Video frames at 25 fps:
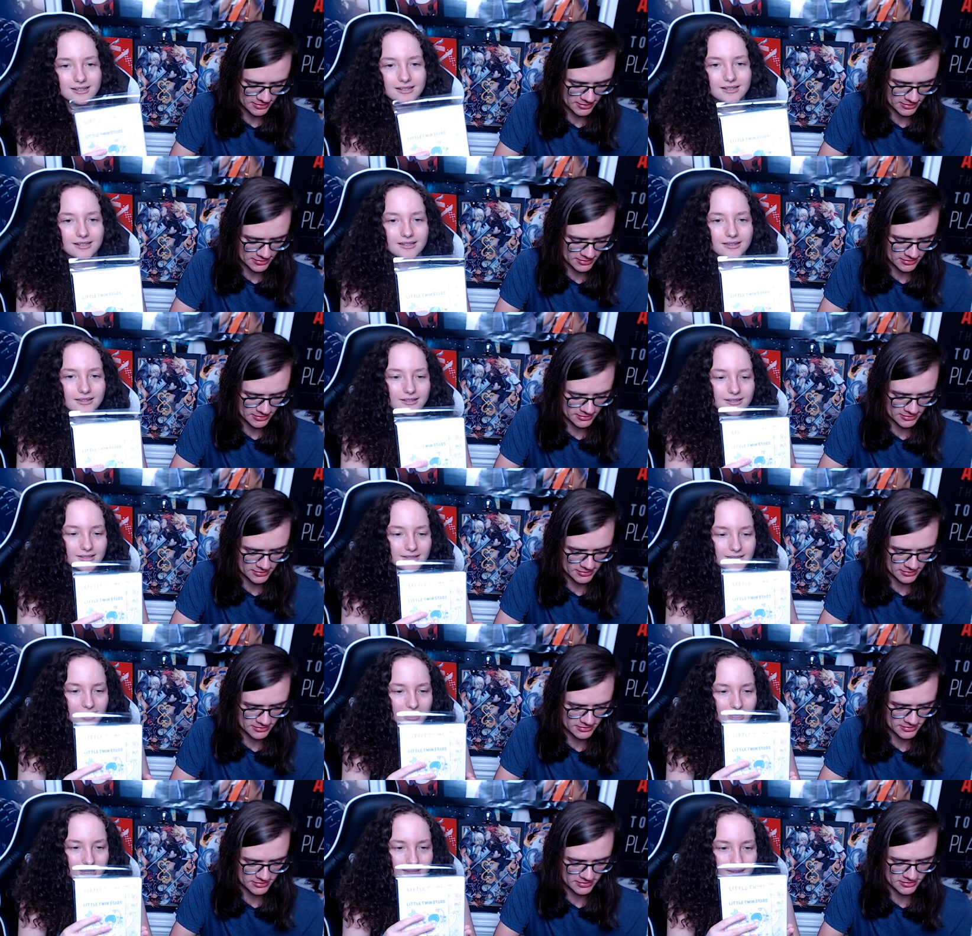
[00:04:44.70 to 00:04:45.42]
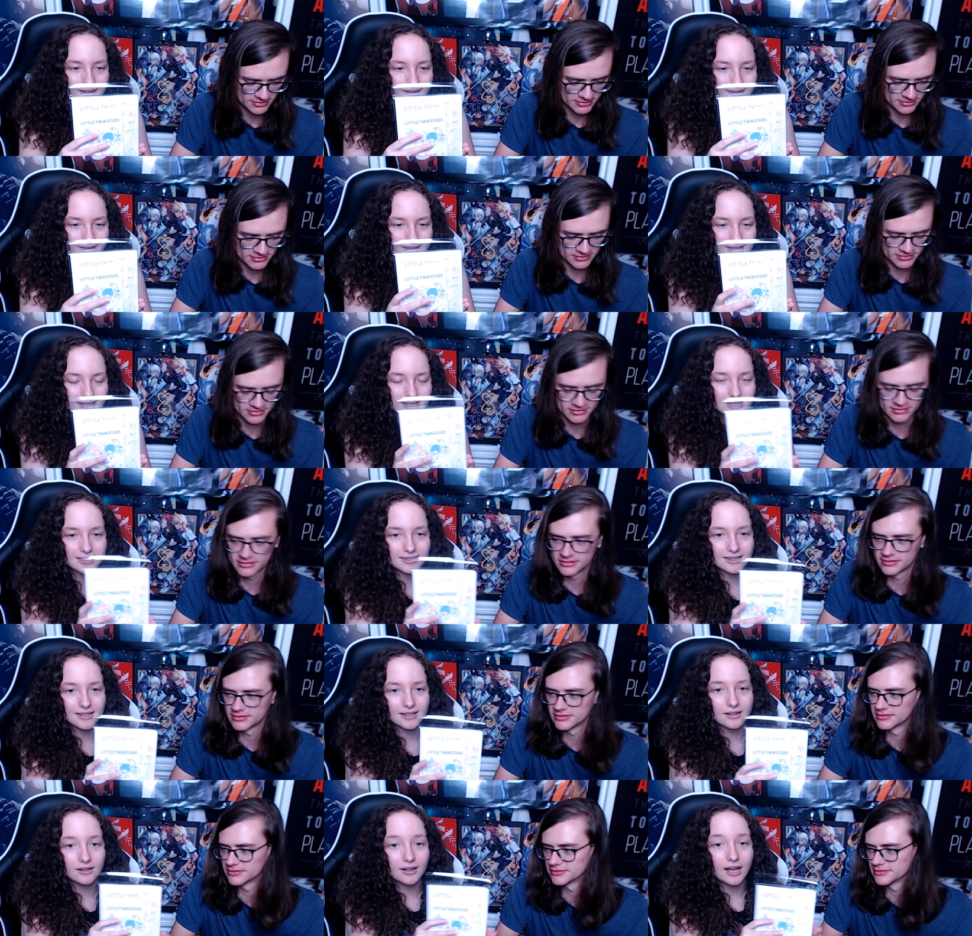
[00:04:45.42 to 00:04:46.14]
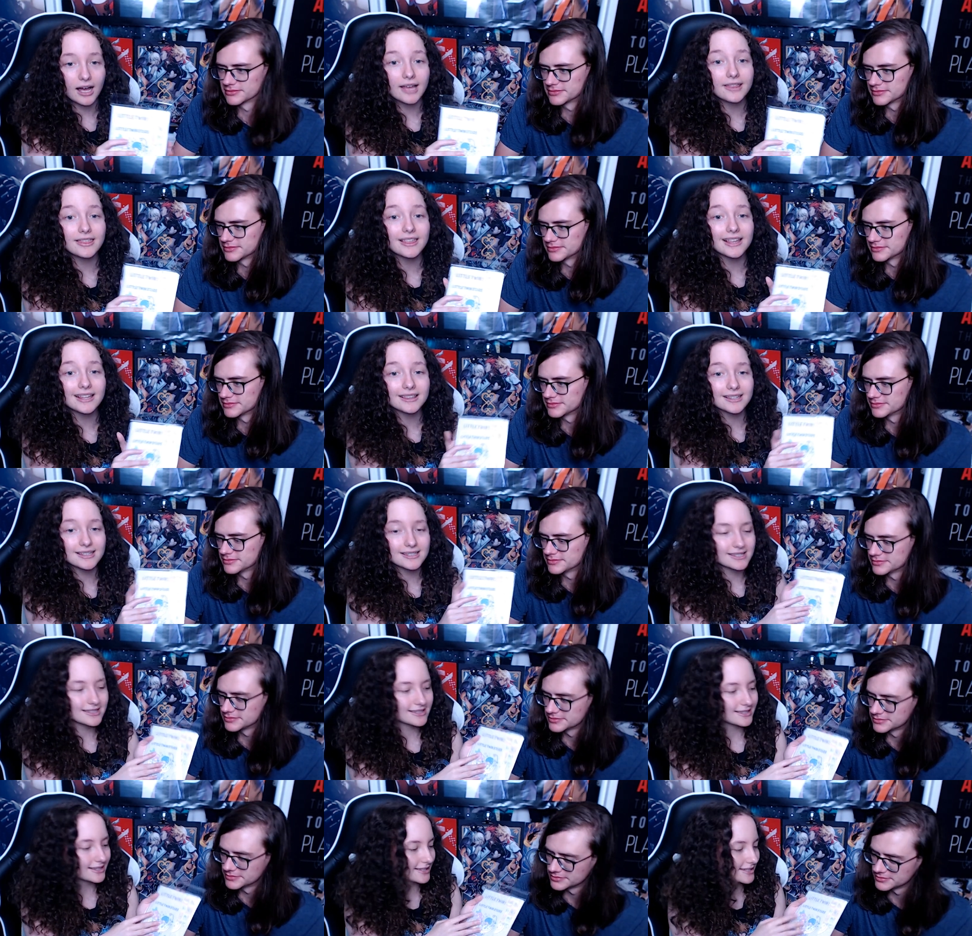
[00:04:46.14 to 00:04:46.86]
Speaker 1: and it looks like there's this little. I think
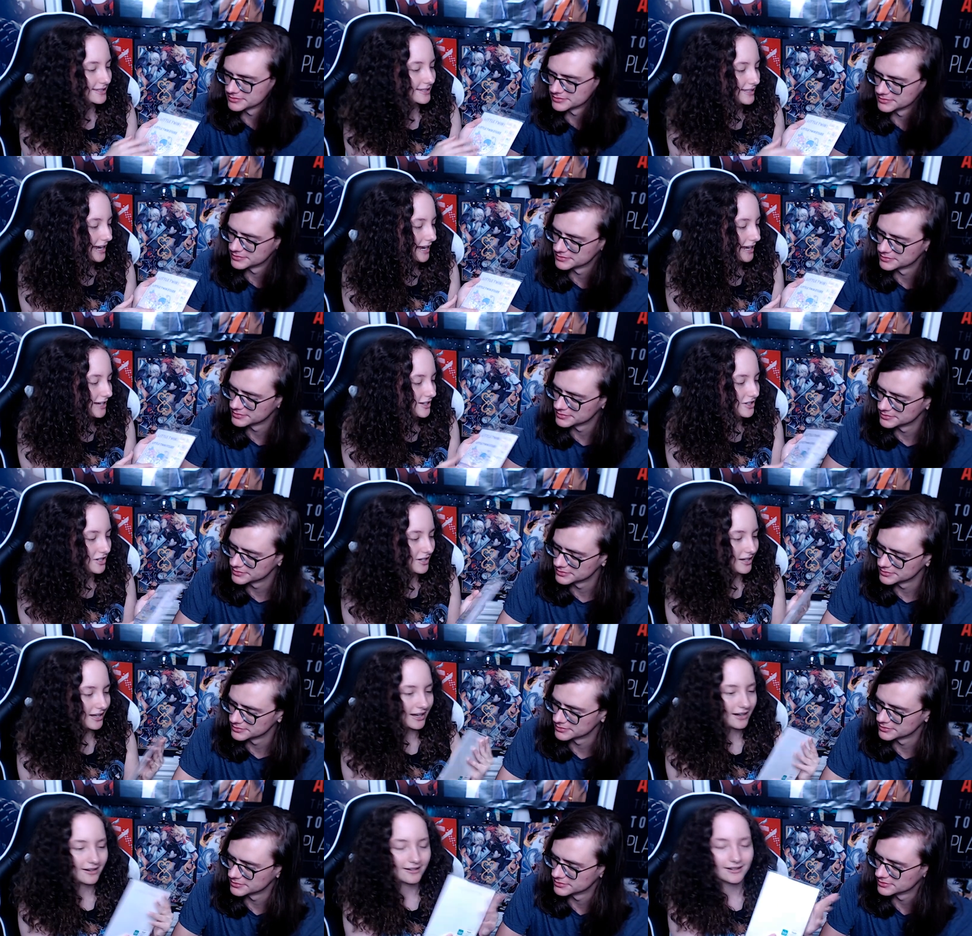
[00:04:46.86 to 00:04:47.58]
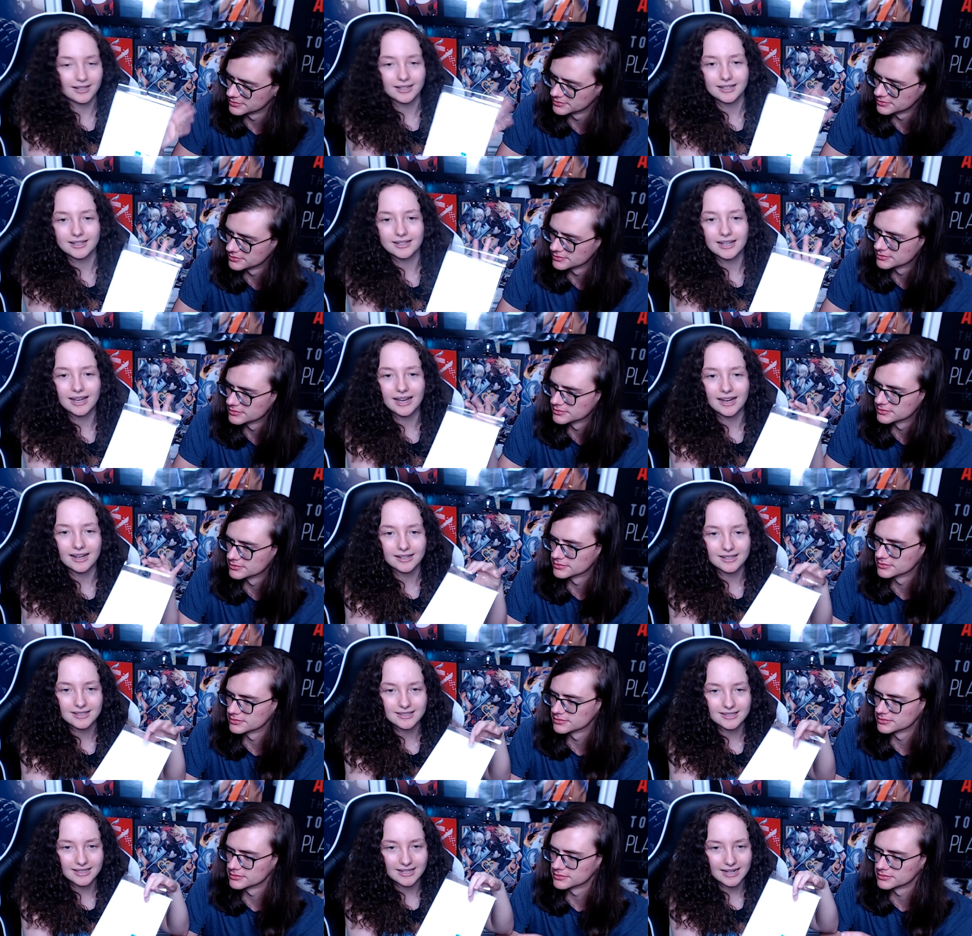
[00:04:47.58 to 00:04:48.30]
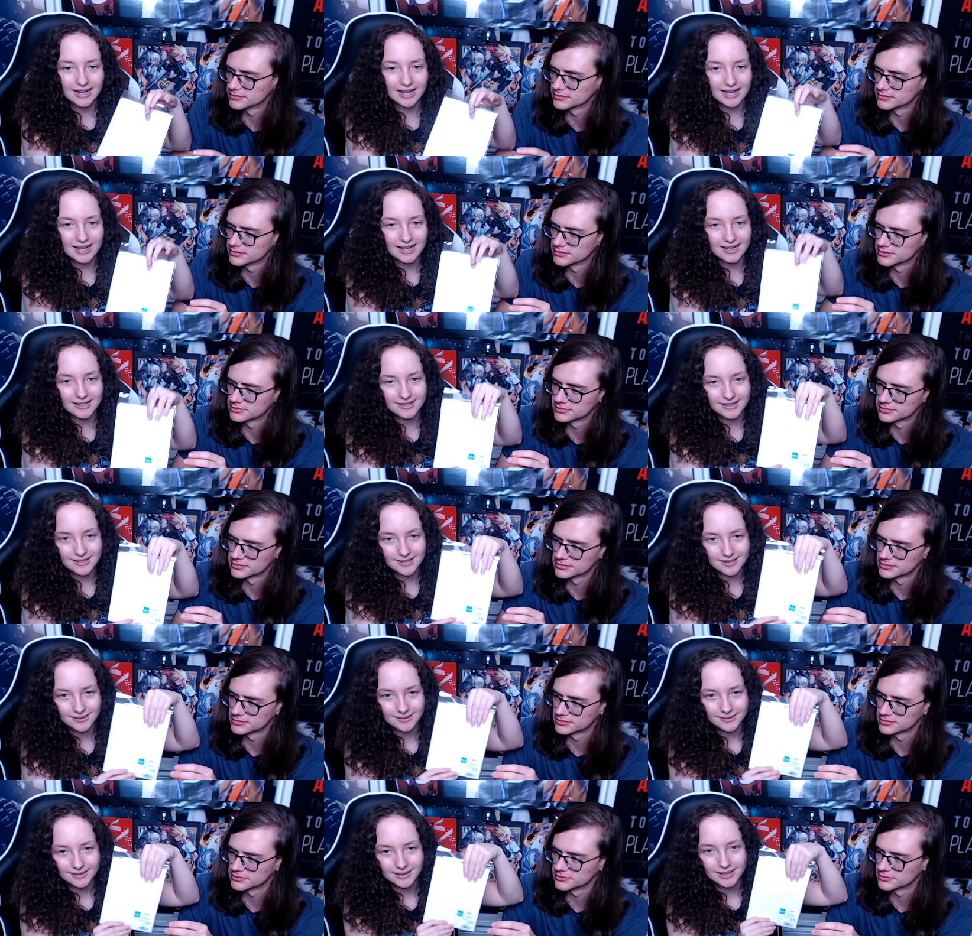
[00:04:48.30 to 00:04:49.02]
this is a stationery. Yeah, because it
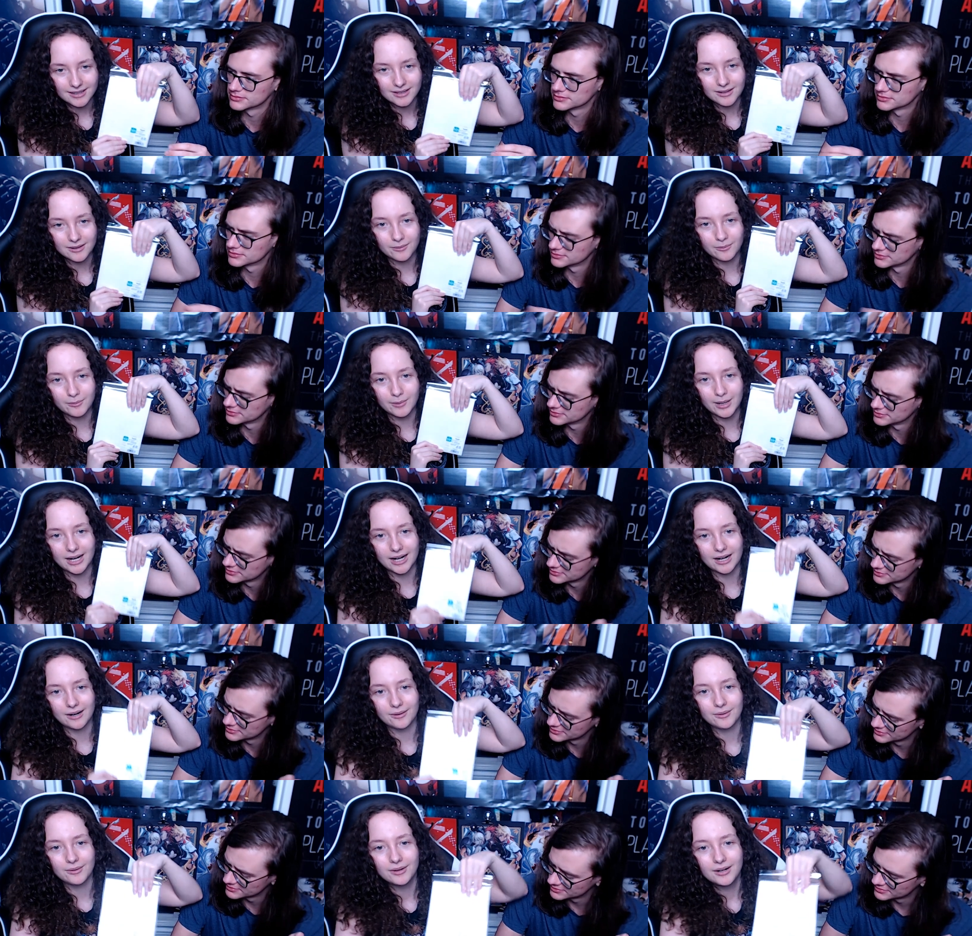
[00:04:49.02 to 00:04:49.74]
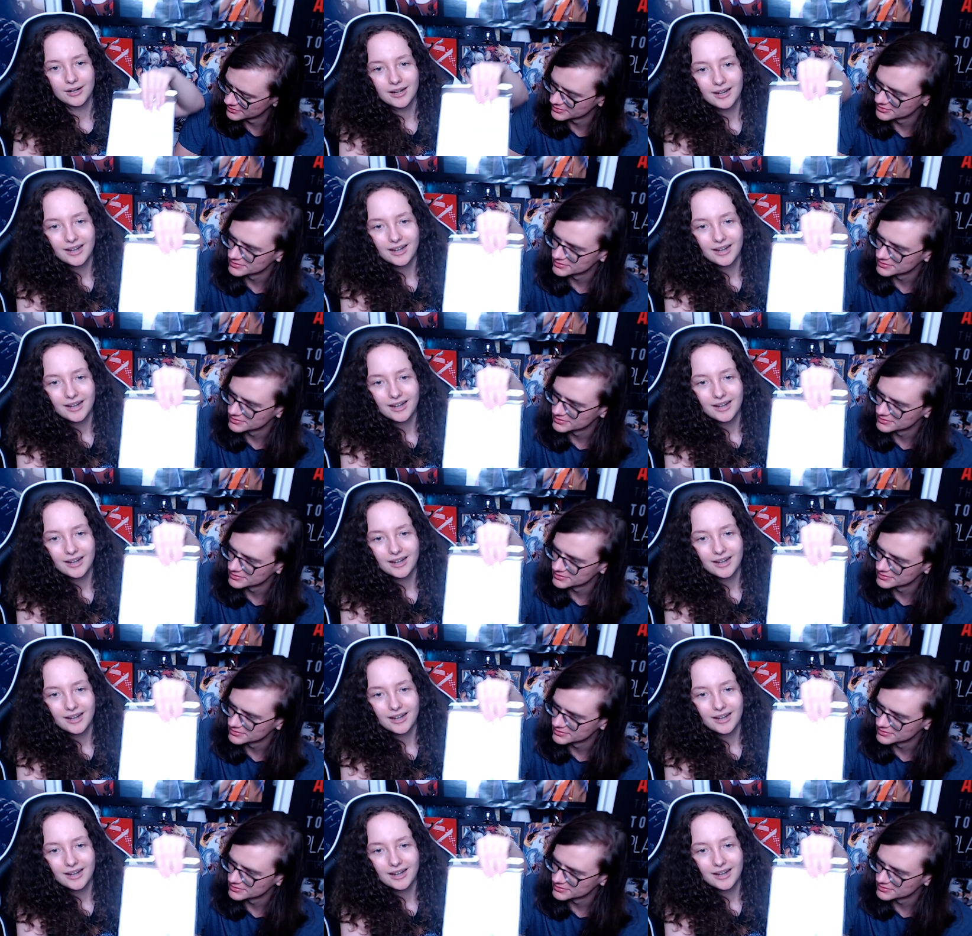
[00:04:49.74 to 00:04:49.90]
has. Wow.